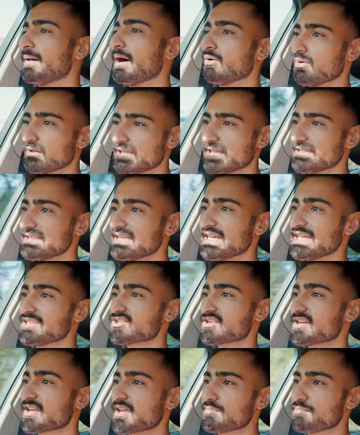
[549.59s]
power that the
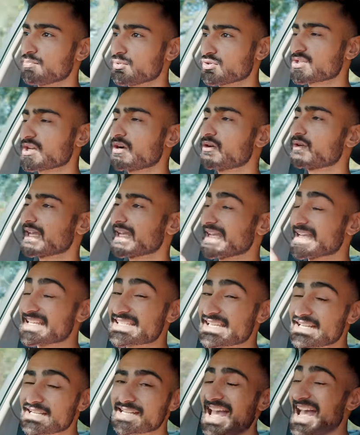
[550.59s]
engine can push out
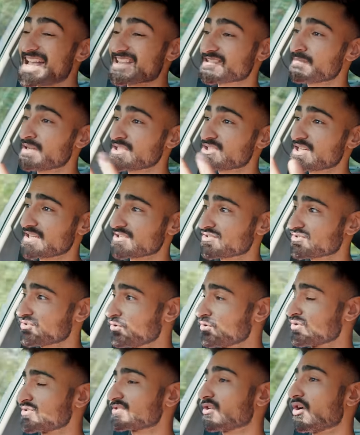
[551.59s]
isn't as much as
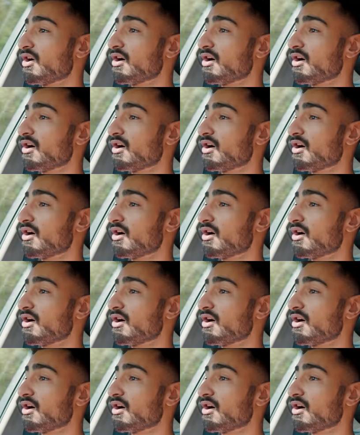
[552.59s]
those